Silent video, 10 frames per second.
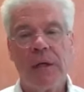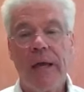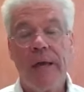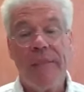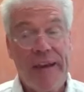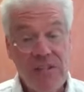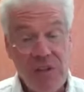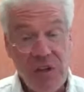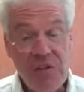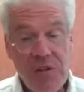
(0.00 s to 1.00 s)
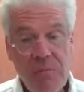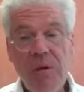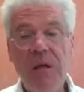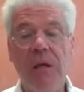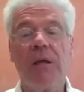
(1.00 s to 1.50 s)
And that says to
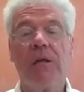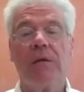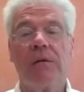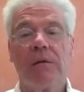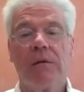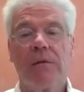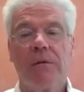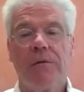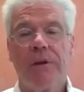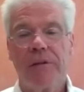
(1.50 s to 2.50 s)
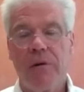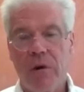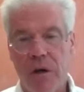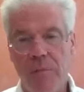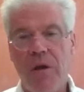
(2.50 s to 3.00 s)
me that there are
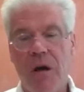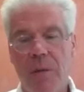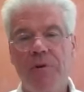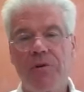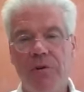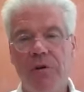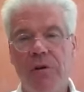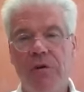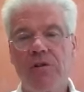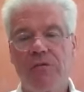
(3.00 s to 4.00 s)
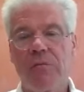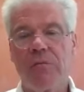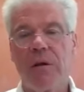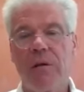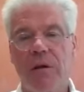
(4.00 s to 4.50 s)
going to be opportunities if the
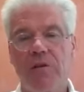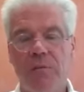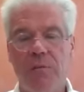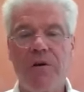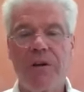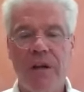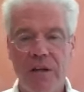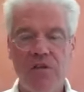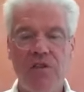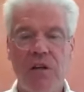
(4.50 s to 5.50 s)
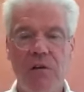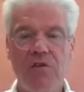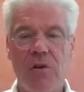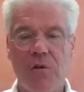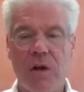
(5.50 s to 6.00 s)
because the market has
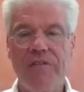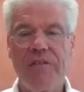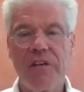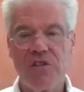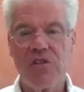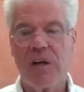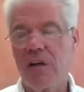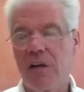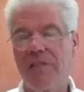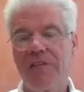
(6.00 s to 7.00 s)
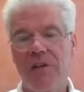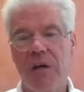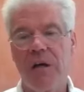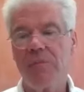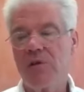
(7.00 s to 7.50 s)
sold off and is selling off at
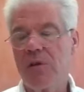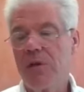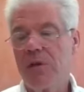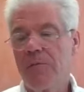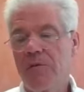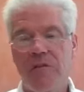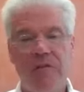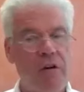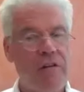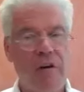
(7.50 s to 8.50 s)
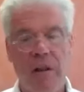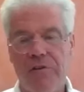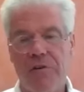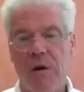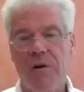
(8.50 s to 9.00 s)
times. It's a very
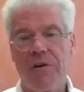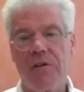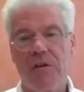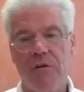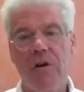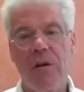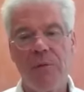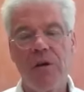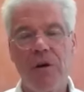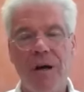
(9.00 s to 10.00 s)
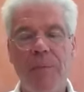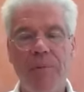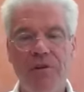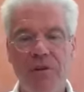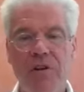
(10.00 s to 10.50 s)
volatile market. There are going to be good
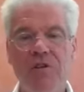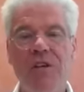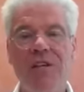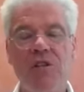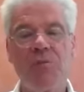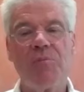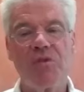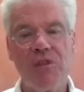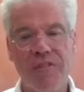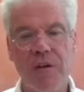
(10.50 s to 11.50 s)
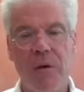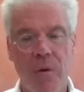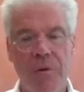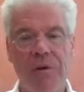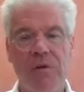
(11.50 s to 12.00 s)
opportunities in specific
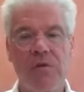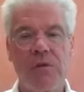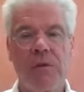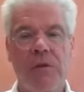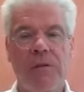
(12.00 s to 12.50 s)
holdings.